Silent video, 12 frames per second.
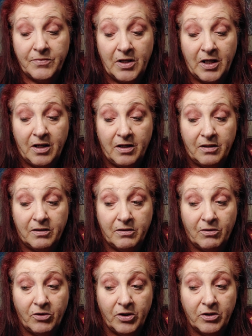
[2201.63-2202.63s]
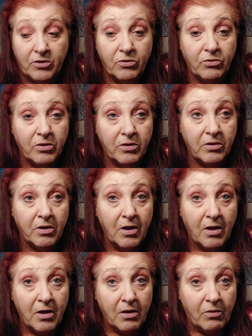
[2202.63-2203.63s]
And all you can do is
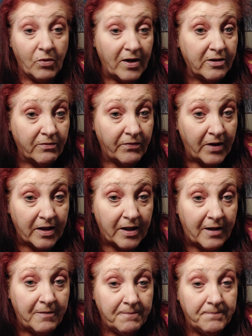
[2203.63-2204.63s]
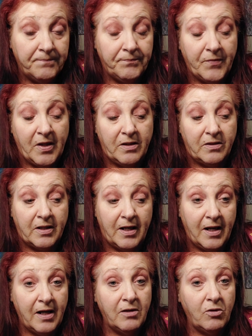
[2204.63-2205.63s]
rectify that and say,
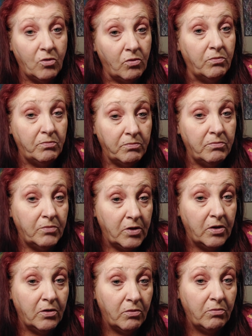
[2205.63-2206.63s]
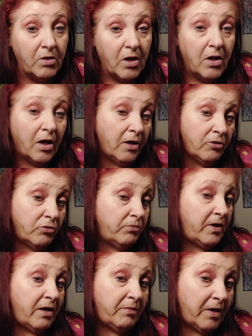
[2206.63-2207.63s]
hey, no, you know, I
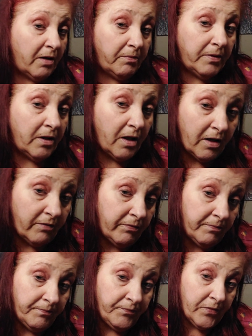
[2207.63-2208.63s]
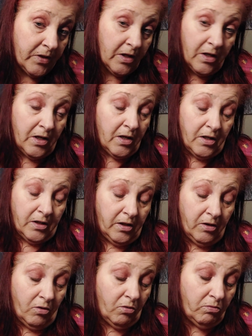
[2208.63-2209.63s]
deserve to have a happy life. You
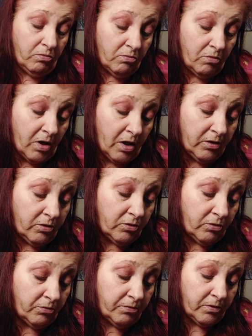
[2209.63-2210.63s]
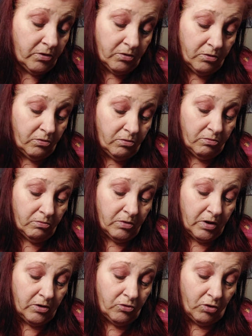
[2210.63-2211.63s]
know, I deserve to
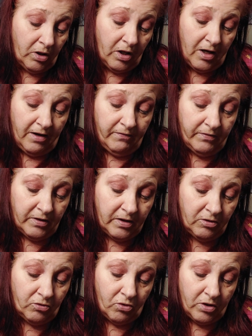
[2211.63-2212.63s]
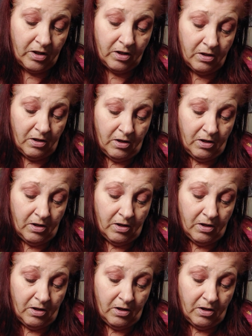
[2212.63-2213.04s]
enjoy life and enjoy,